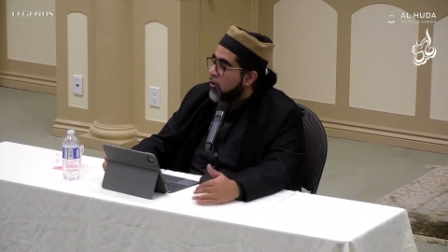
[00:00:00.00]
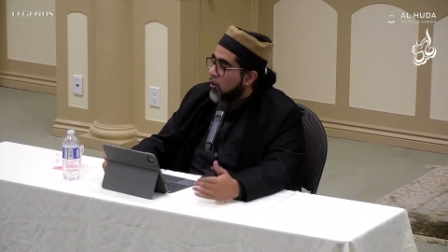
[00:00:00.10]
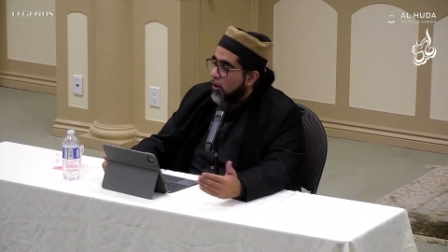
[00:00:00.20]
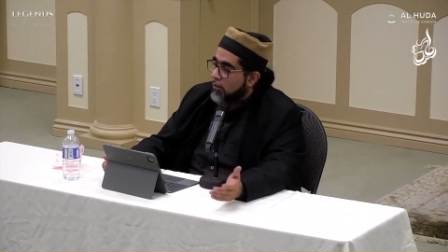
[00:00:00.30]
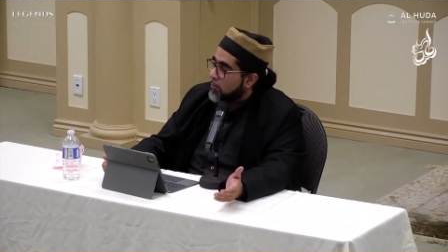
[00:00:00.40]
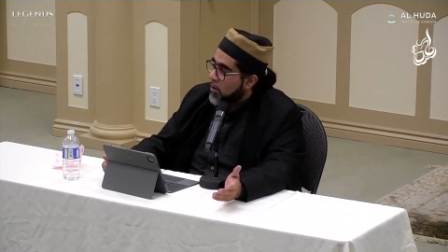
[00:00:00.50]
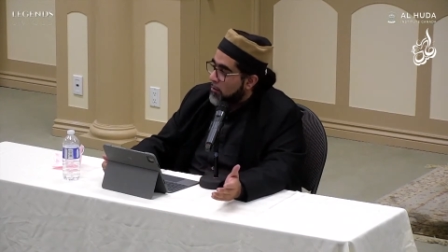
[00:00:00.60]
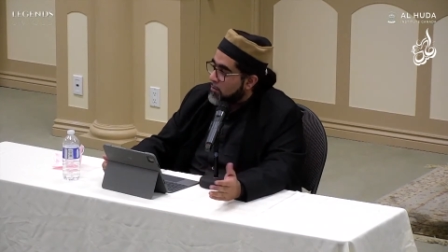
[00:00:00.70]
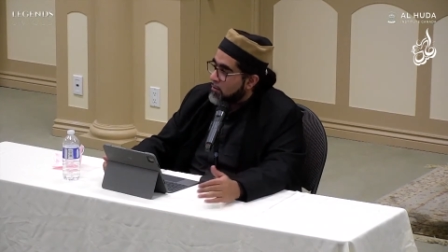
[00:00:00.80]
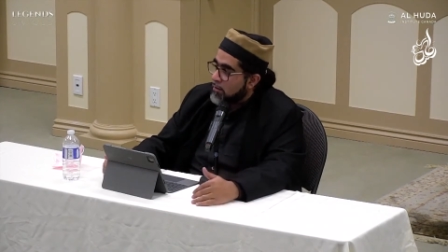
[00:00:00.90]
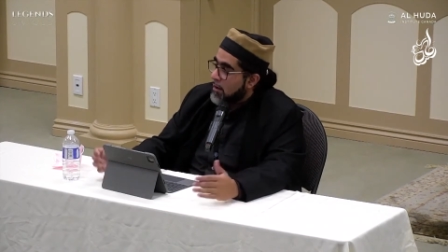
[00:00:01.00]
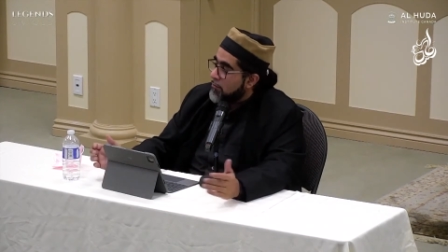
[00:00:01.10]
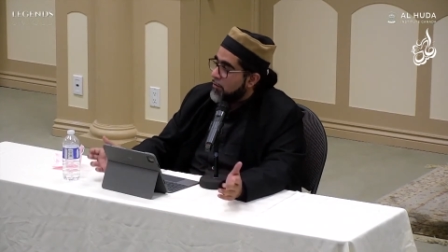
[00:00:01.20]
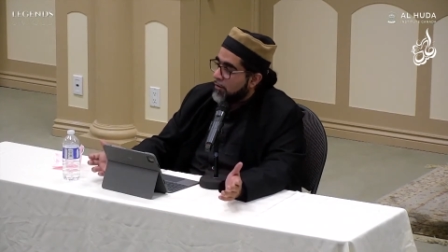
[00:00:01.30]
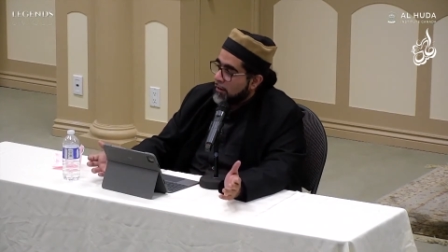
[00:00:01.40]
all the promises
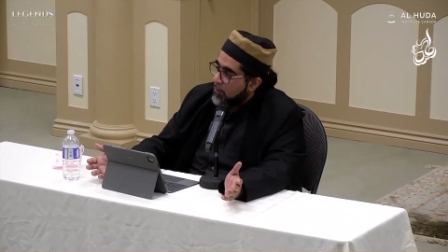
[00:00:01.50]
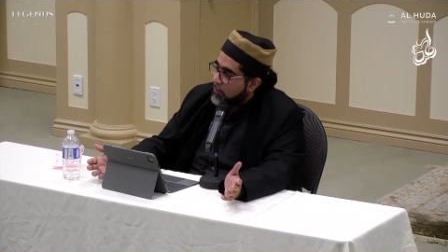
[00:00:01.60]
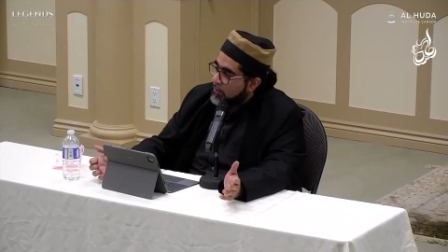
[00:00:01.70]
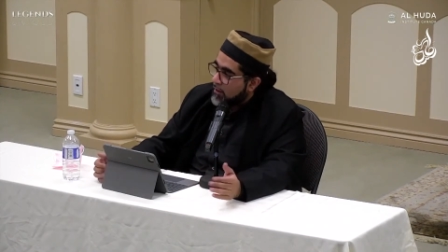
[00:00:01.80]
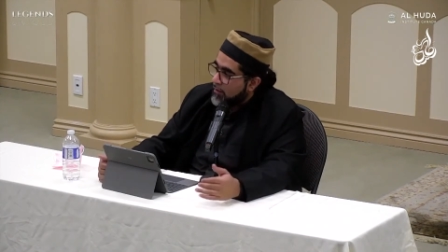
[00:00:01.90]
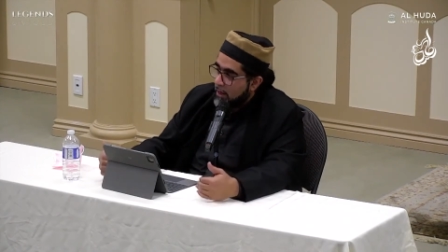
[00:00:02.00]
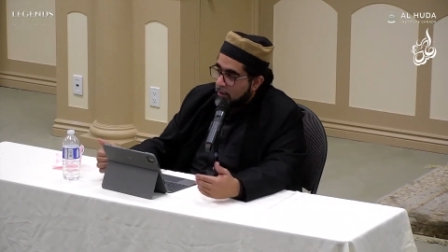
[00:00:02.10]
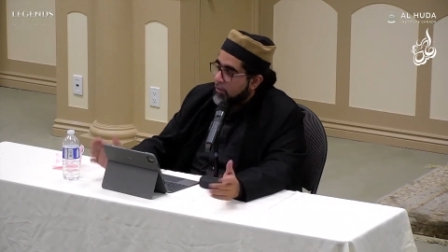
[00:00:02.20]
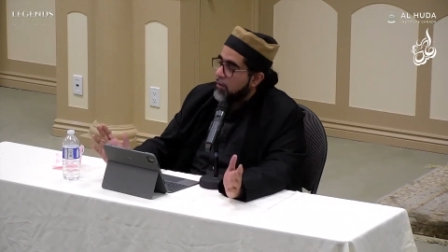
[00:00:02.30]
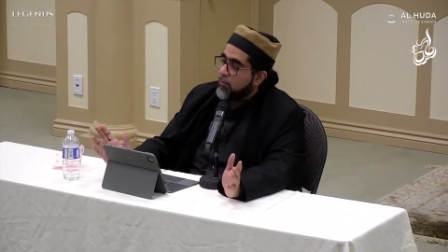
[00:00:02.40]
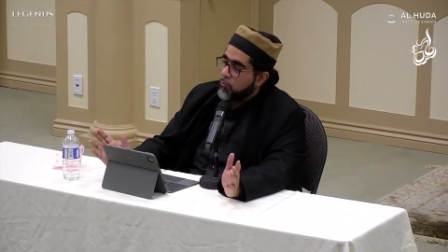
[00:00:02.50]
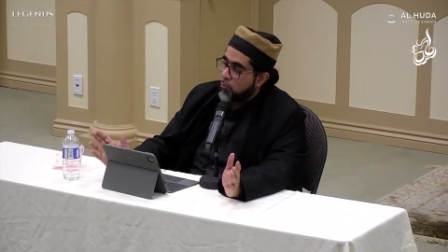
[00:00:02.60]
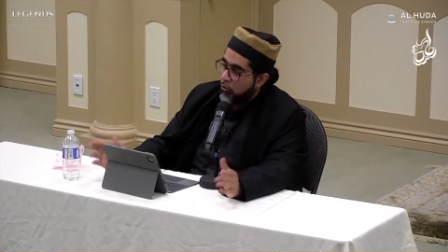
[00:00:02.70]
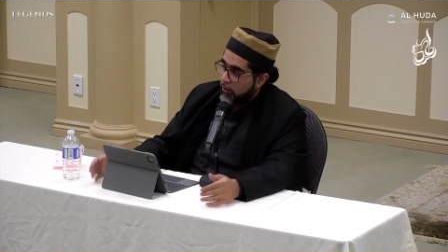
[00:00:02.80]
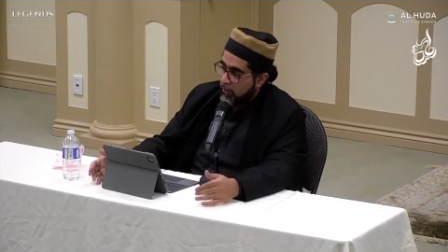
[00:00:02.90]
everything that was given and everything was
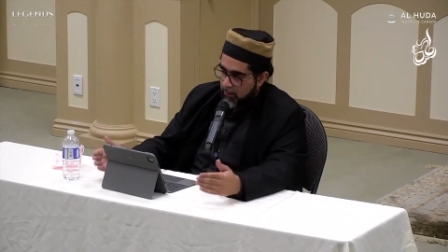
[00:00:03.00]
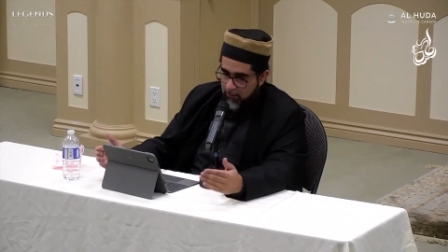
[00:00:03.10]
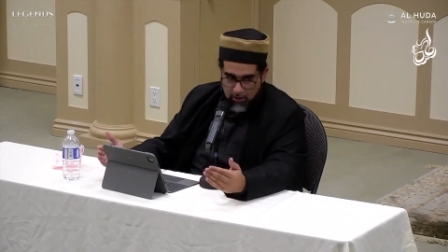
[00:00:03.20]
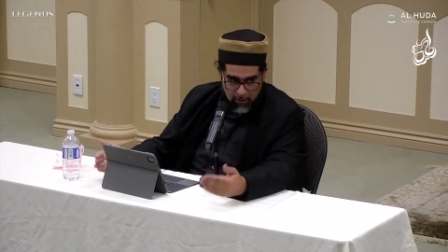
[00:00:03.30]
broken in